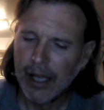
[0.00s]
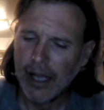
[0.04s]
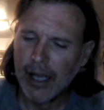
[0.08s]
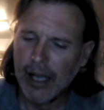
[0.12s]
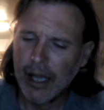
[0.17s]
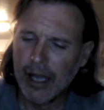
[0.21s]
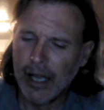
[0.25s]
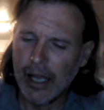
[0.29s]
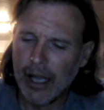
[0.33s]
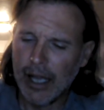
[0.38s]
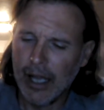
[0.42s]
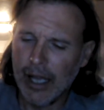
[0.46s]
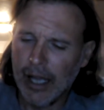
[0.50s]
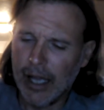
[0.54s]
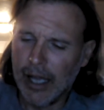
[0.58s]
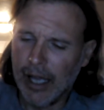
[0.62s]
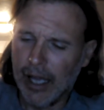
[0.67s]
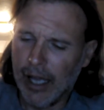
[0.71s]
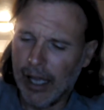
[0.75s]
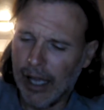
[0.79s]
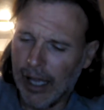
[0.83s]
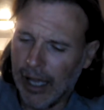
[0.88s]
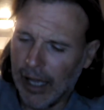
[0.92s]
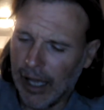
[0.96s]

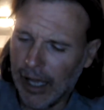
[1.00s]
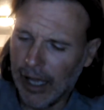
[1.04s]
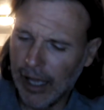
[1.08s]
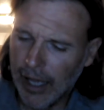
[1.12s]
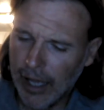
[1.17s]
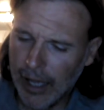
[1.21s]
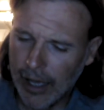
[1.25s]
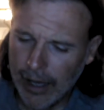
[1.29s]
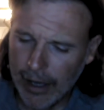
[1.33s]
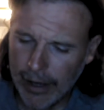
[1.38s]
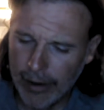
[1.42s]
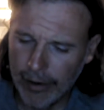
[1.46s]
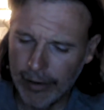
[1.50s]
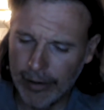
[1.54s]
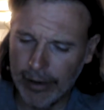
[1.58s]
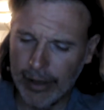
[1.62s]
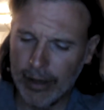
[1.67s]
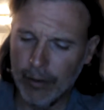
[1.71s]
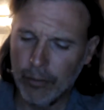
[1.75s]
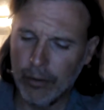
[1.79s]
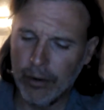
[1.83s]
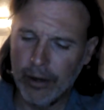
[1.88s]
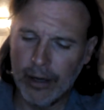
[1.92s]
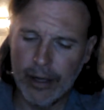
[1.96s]
Alright, where else do we
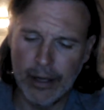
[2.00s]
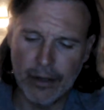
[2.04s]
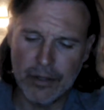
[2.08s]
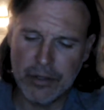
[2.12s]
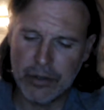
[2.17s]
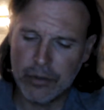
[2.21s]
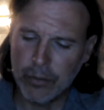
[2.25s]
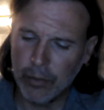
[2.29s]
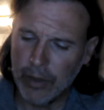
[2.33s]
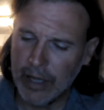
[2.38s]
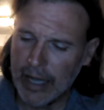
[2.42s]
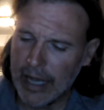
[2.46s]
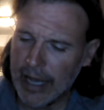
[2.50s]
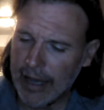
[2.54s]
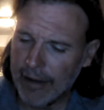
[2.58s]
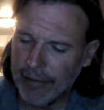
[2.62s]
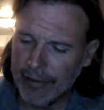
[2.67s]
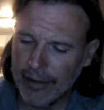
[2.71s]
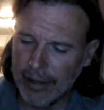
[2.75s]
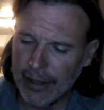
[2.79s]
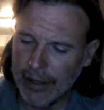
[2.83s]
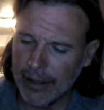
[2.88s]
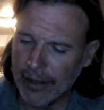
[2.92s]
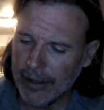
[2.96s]
have here?
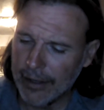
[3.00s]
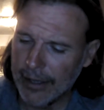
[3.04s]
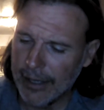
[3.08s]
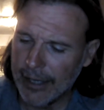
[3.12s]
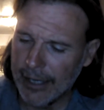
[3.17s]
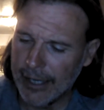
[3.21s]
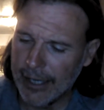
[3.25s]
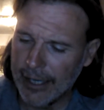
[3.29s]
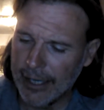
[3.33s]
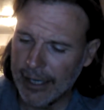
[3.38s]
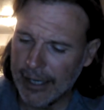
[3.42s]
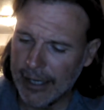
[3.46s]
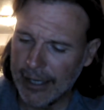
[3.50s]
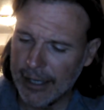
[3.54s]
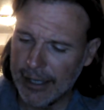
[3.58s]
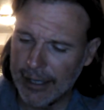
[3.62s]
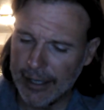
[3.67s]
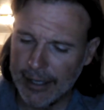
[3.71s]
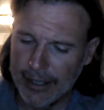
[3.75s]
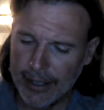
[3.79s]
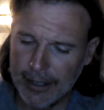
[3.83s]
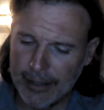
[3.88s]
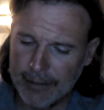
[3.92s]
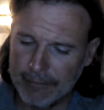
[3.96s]

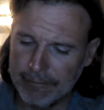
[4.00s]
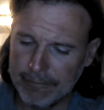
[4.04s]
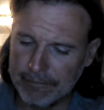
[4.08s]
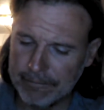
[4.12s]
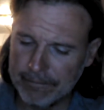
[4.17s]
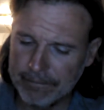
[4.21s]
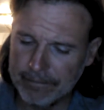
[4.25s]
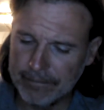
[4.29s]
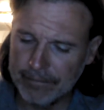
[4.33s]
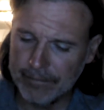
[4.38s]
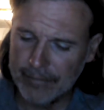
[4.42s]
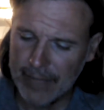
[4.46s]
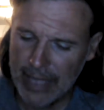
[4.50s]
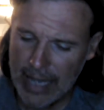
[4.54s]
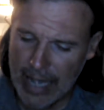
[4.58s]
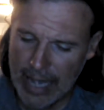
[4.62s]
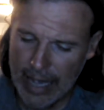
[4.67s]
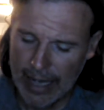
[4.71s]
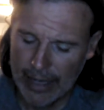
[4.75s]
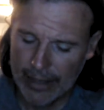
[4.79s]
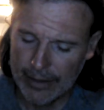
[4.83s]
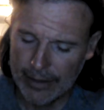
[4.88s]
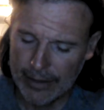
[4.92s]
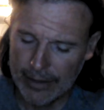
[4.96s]
Yeah,
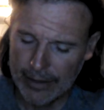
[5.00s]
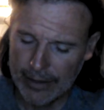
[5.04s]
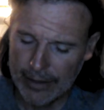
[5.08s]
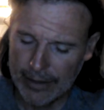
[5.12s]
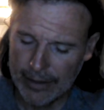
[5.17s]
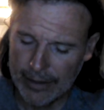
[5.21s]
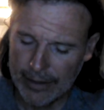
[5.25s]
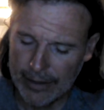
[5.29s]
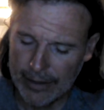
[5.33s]
Aleppo.